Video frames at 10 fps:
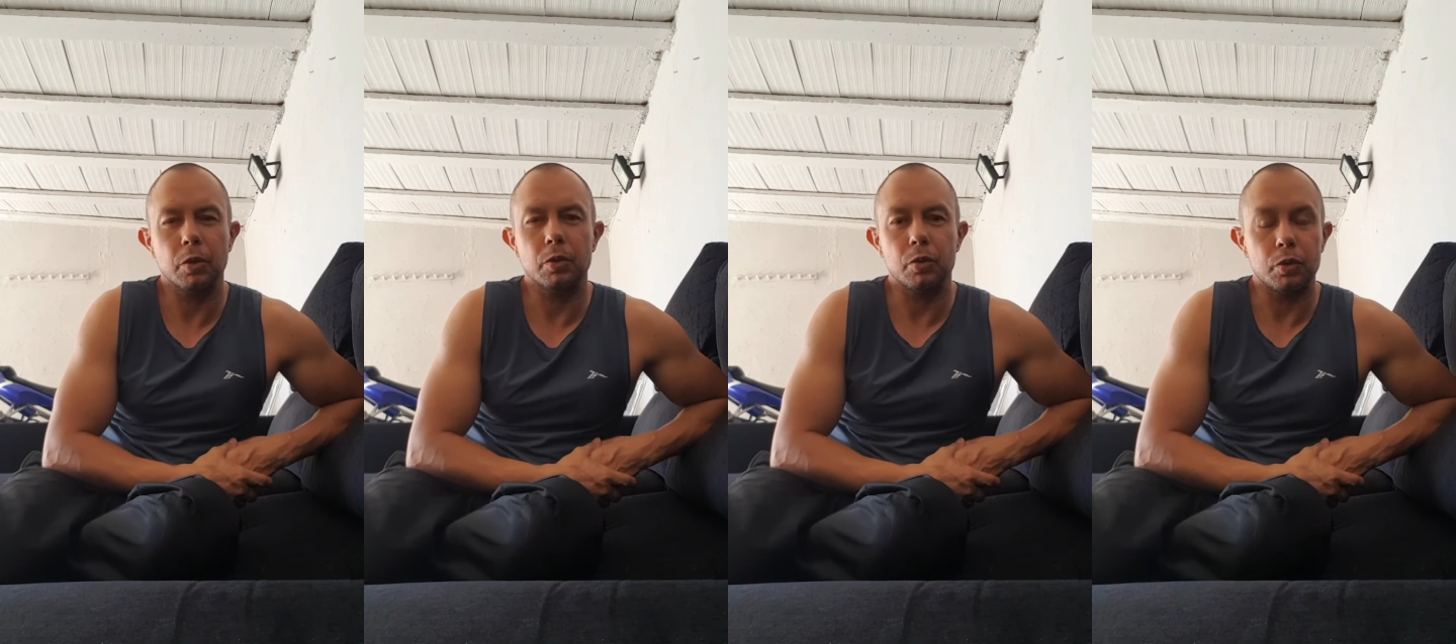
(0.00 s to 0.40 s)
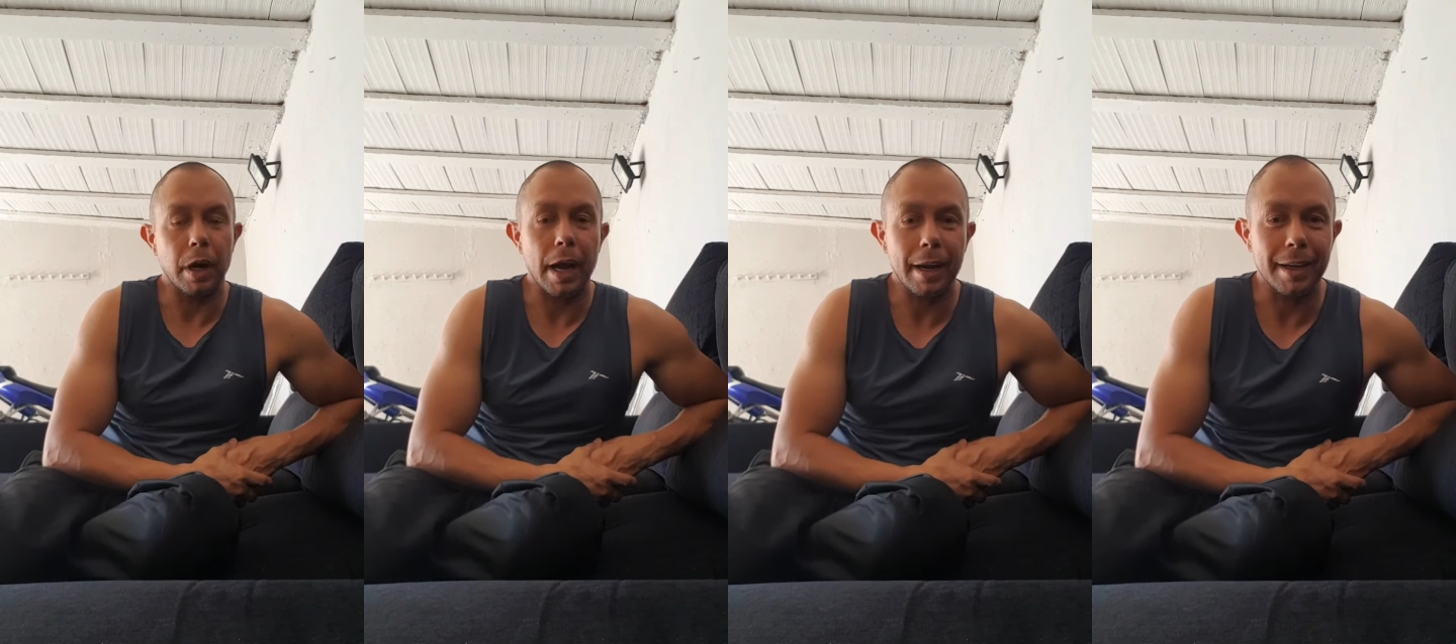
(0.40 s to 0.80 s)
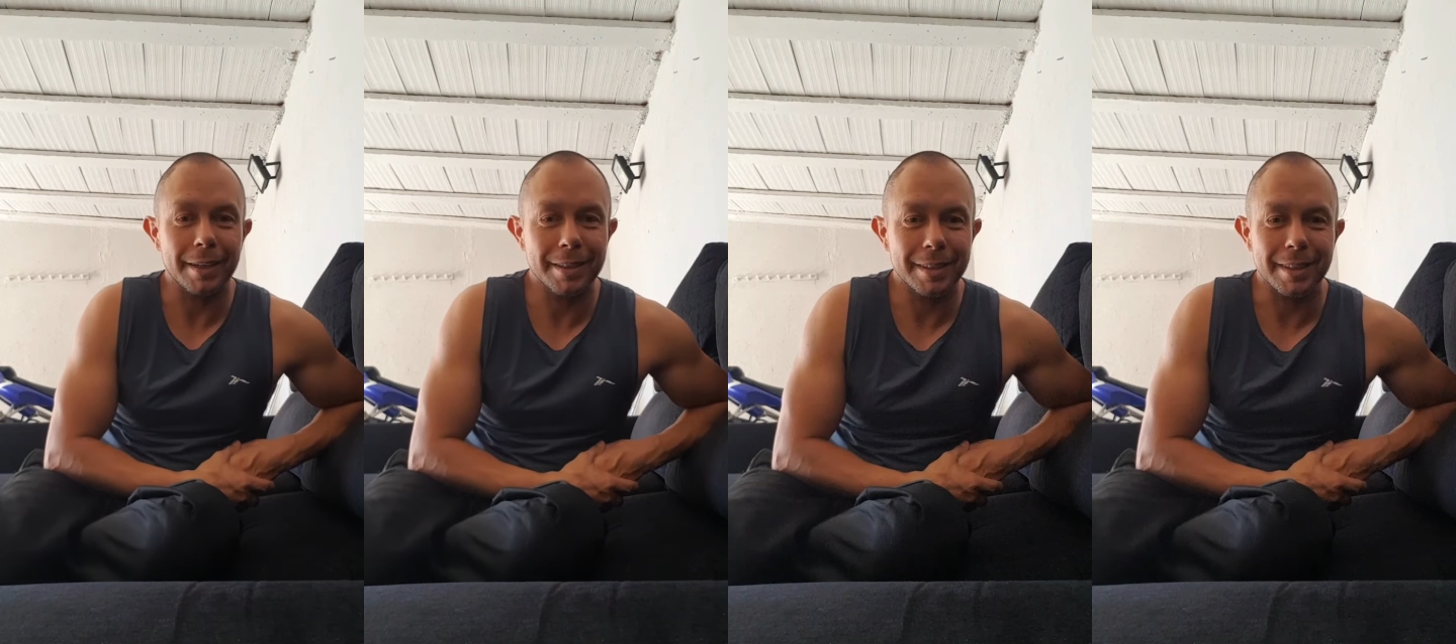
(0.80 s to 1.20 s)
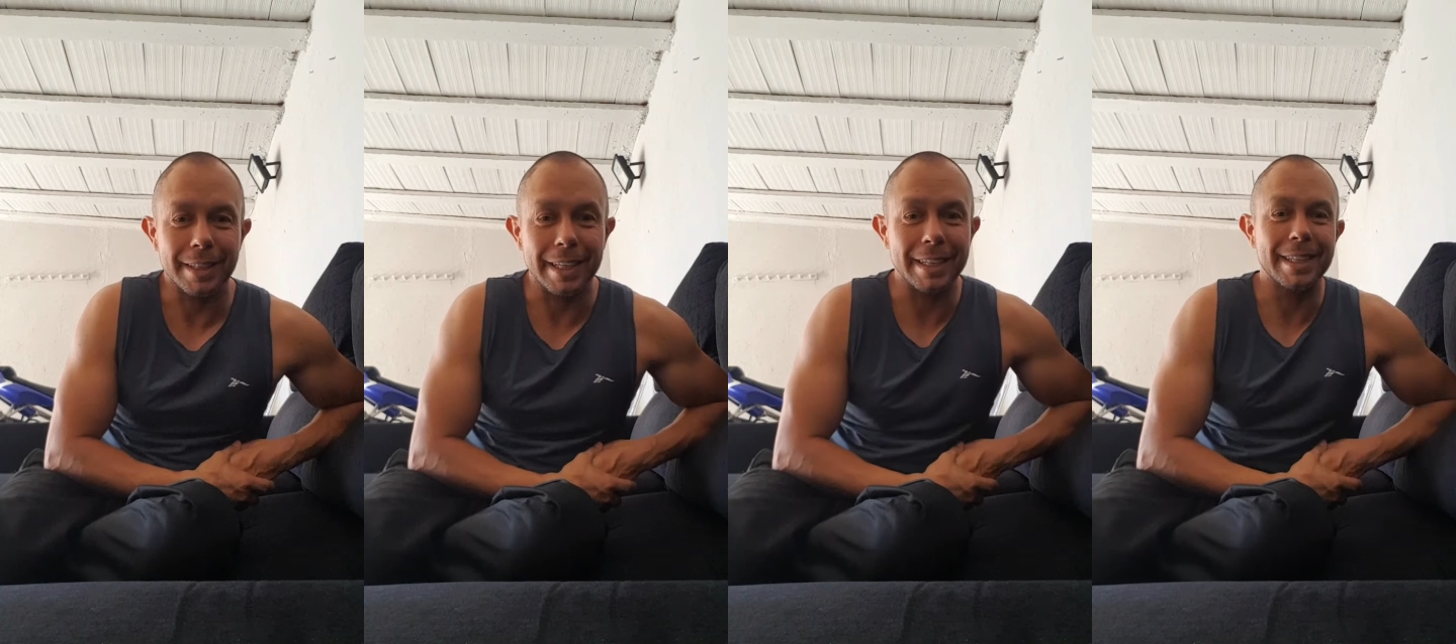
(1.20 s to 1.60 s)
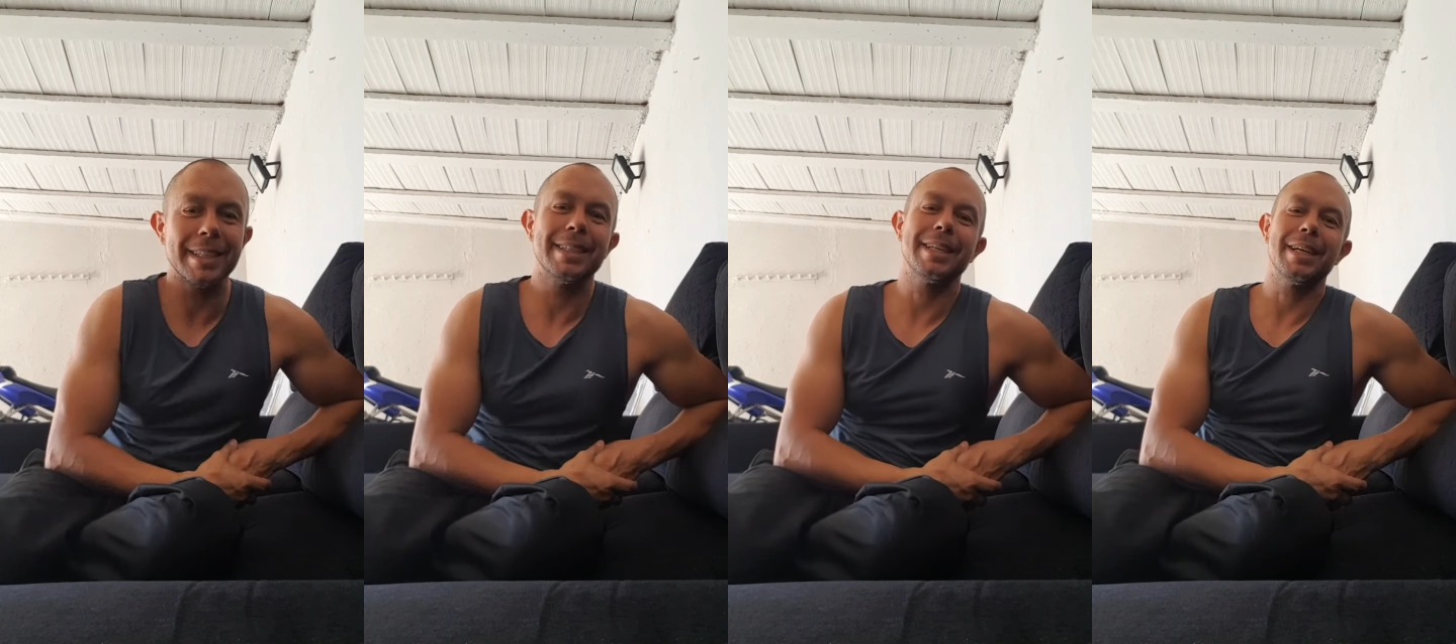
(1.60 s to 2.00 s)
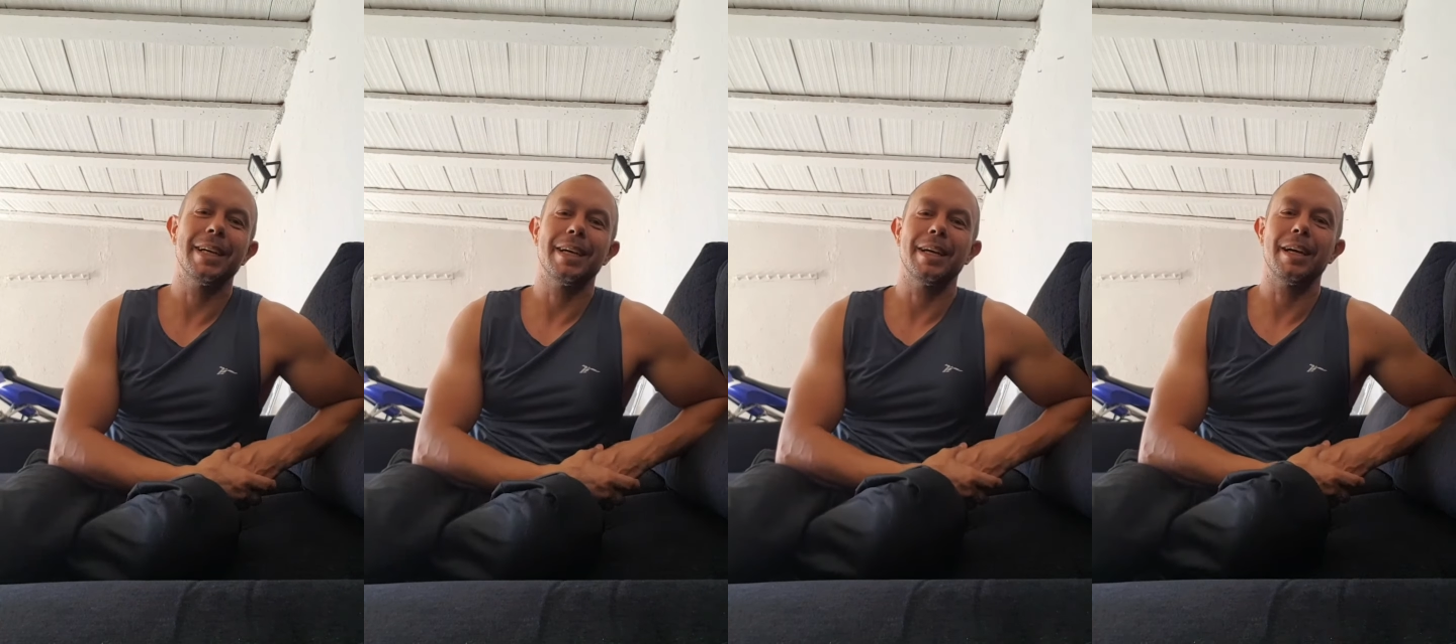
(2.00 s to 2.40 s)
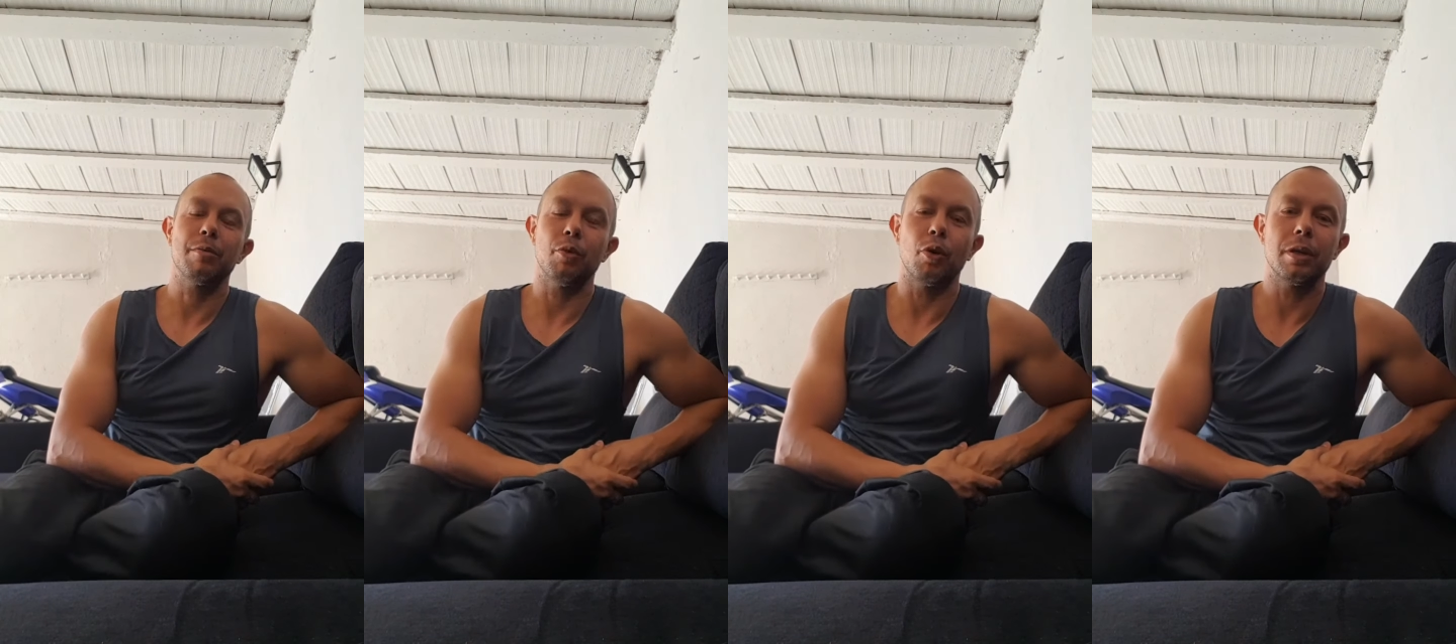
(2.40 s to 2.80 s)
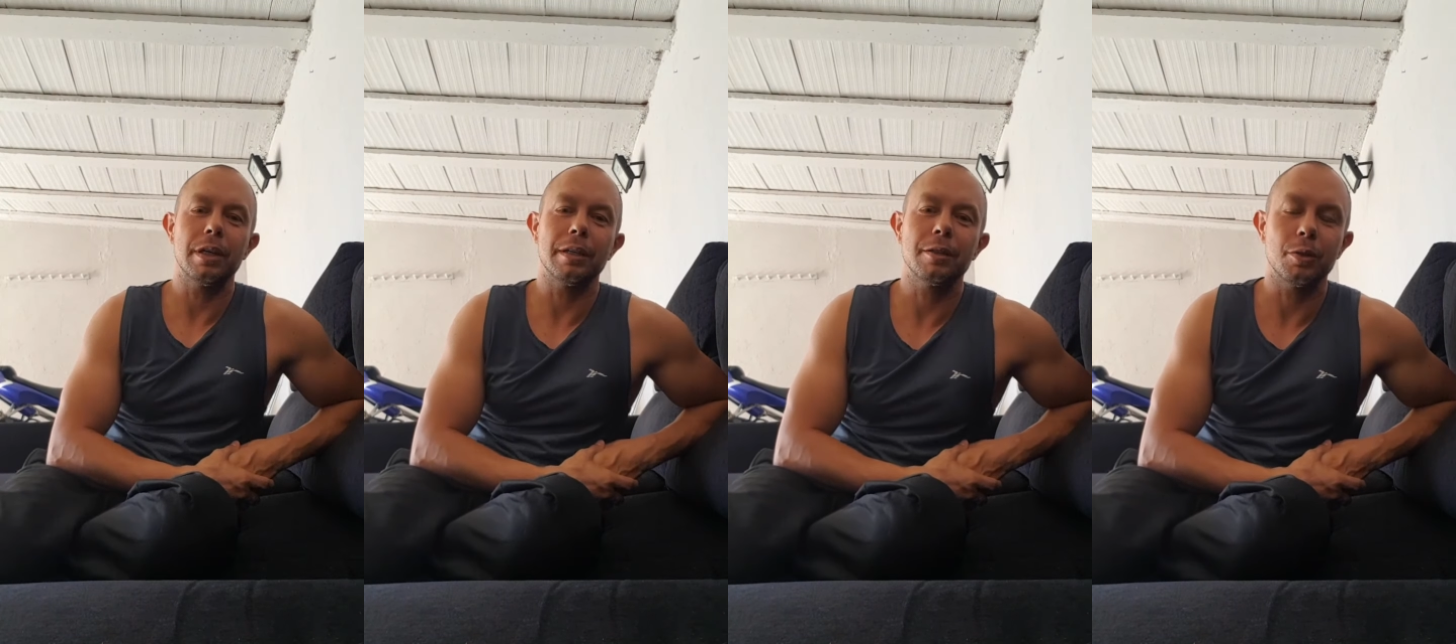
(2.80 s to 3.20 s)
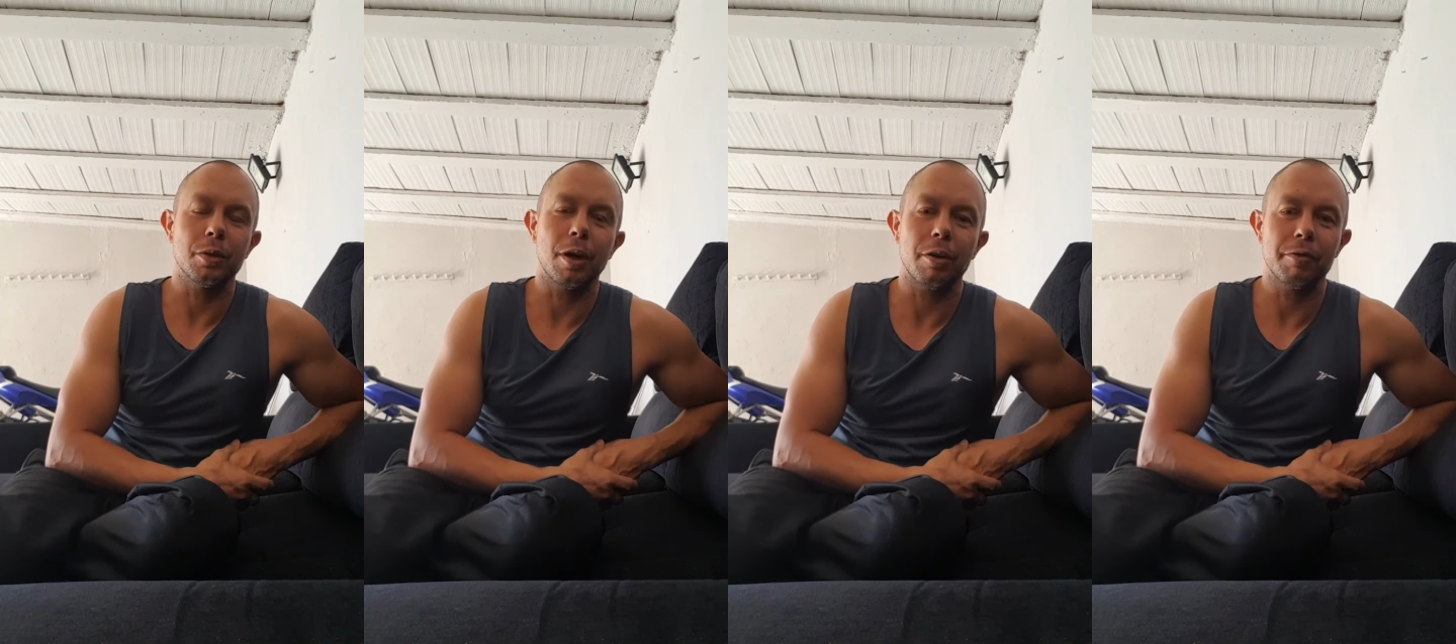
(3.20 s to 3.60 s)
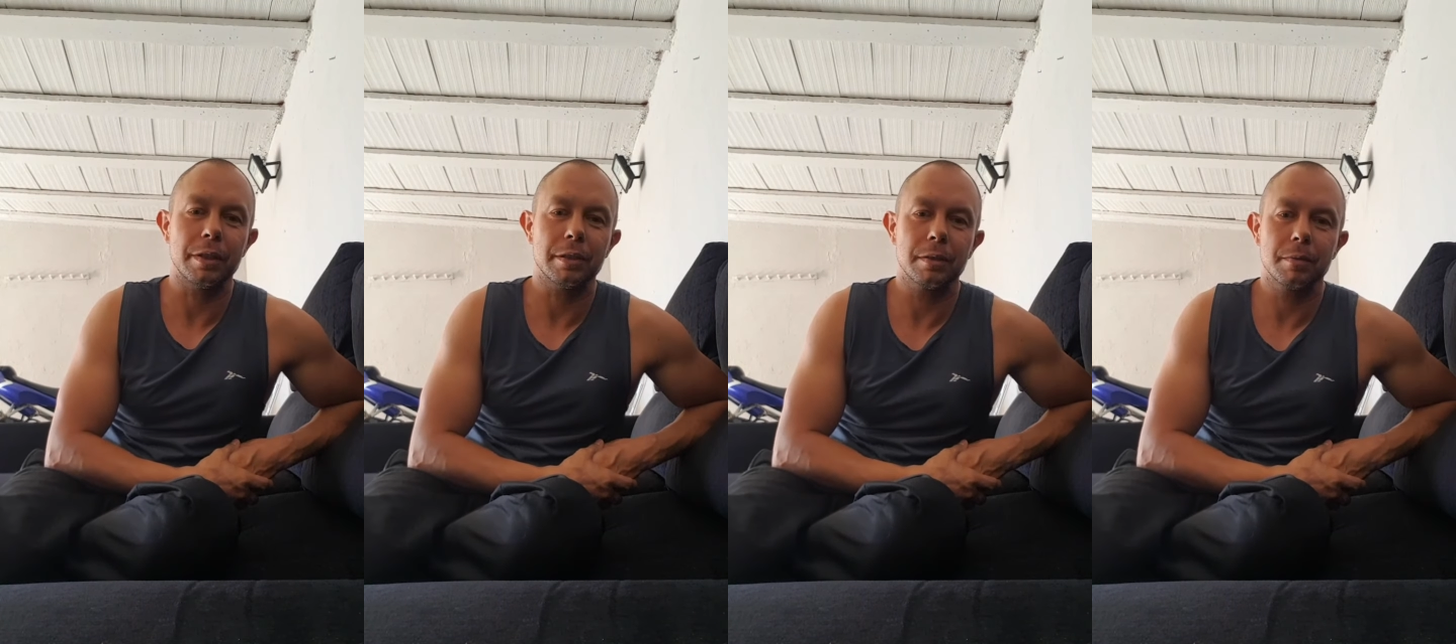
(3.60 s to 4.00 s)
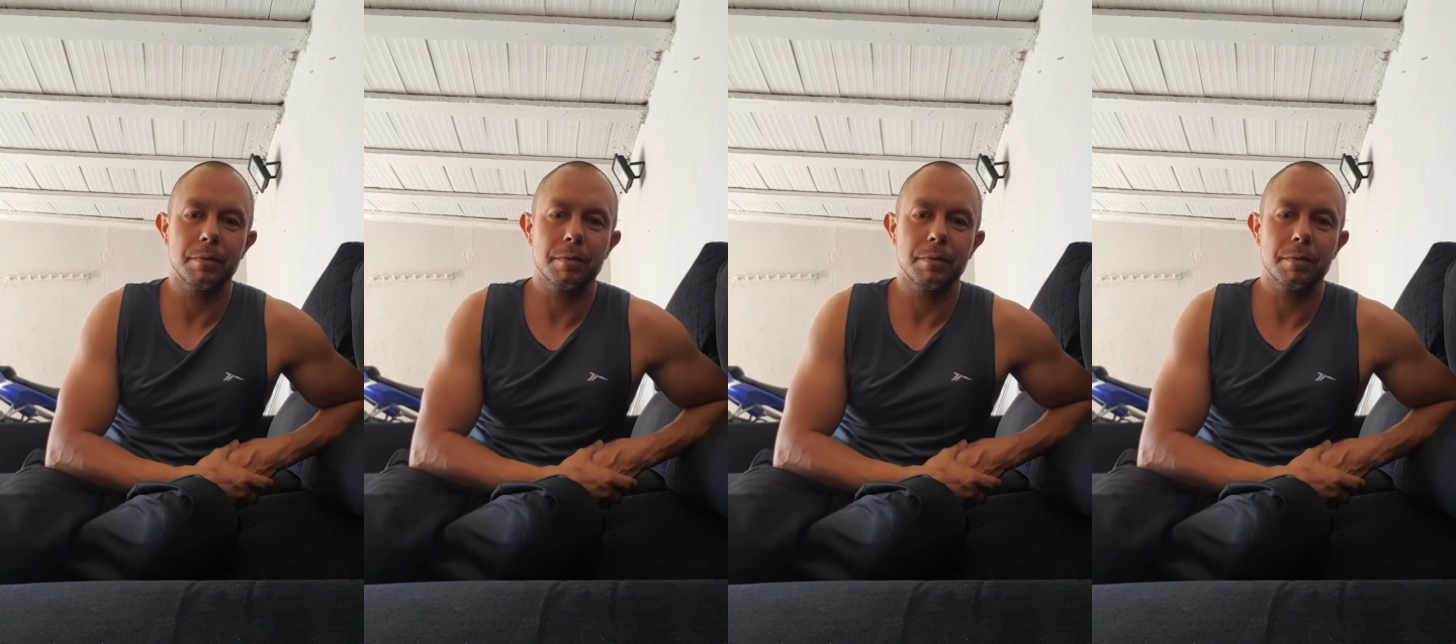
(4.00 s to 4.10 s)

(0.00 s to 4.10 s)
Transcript: rarely need more than 2.5-inch.